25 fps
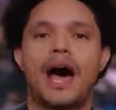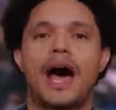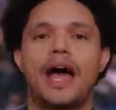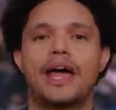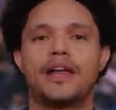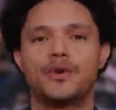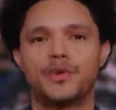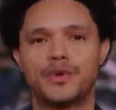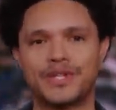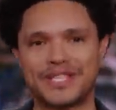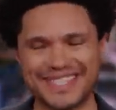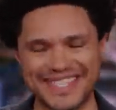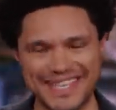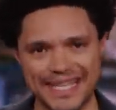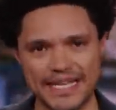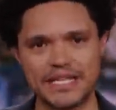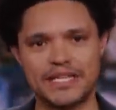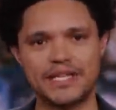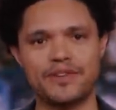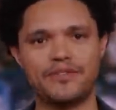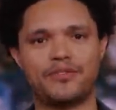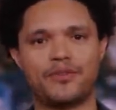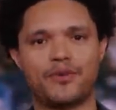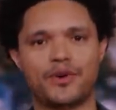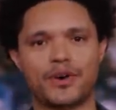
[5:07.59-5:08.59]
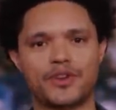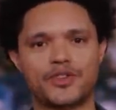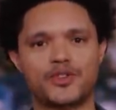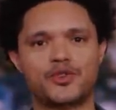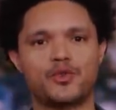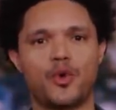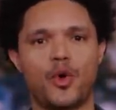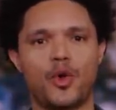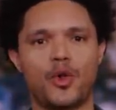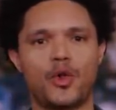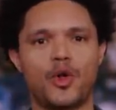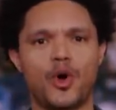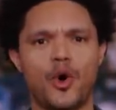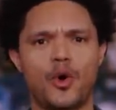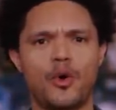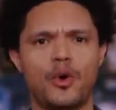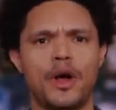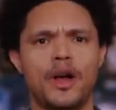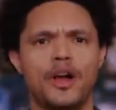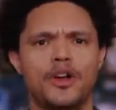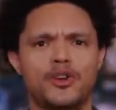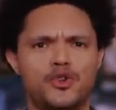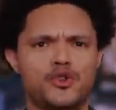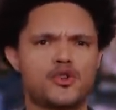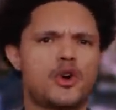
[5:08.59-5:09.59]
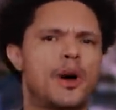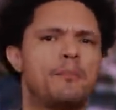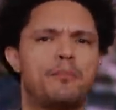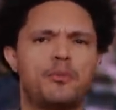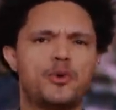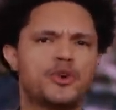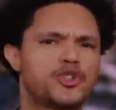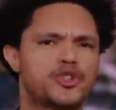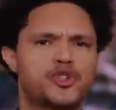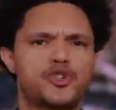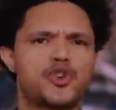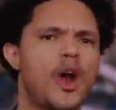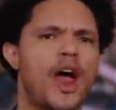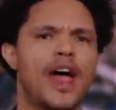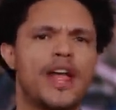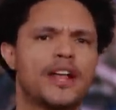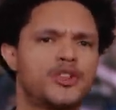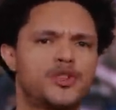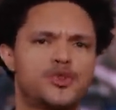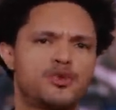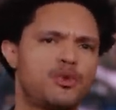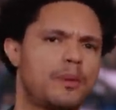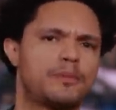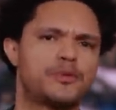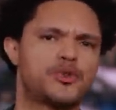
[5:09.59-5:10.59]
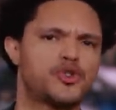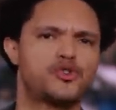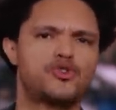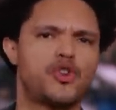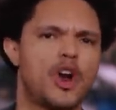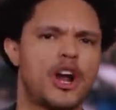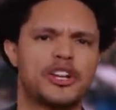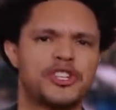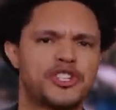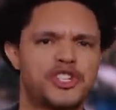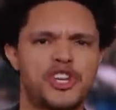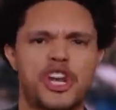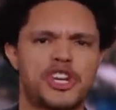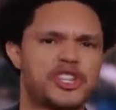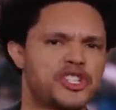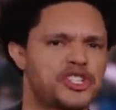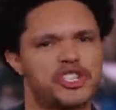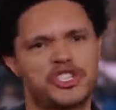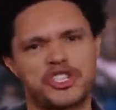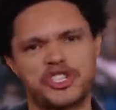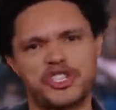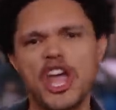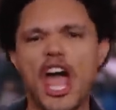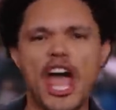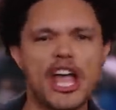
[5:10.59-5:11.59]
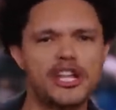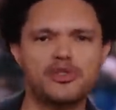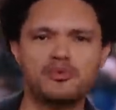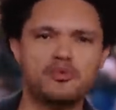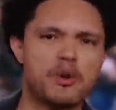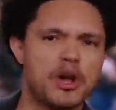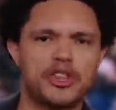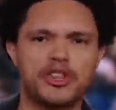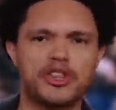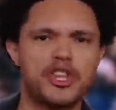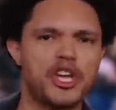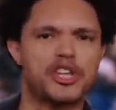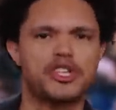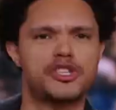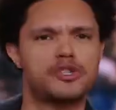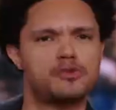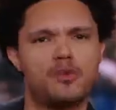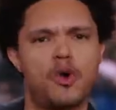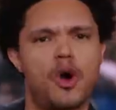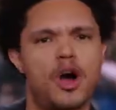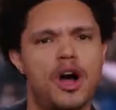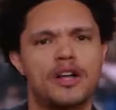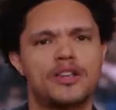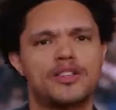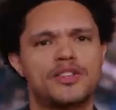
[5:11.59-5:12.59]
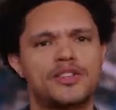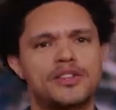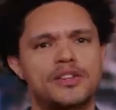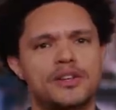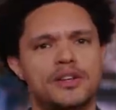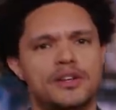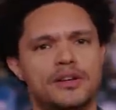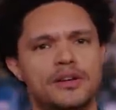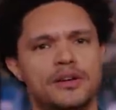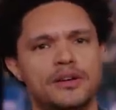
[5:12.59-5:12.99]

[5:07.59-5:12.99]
I know it's easy for us to all go, Trump was trying to obstruct justice. That's what this was.